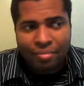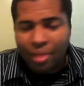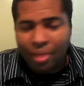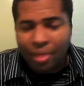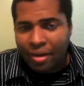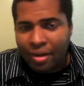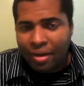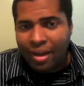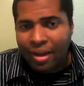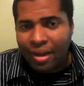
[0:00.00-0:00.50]

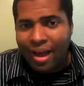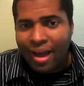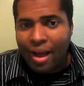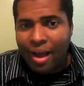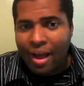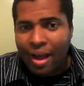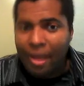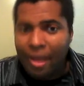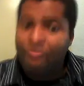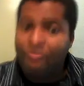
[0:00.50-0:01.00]
But
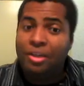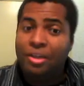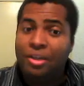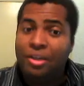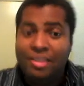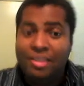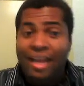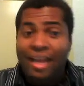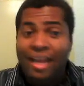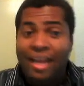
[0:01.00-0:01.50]
if you're
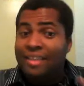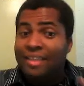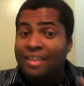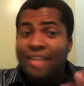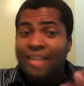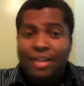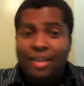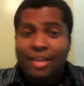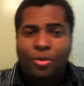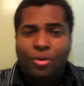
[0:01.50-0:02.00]
just not into
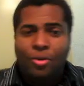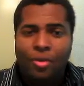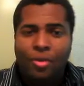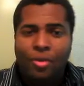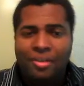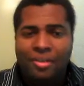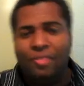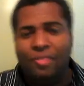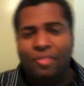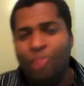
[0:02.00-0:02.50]
science at all
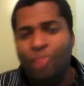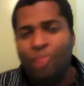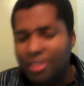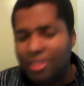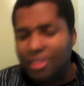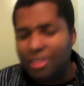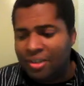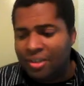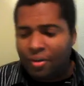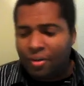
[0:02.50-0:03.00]
and you have to force
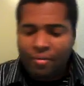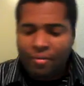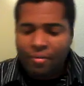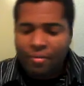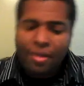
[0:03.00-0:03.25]
yourself,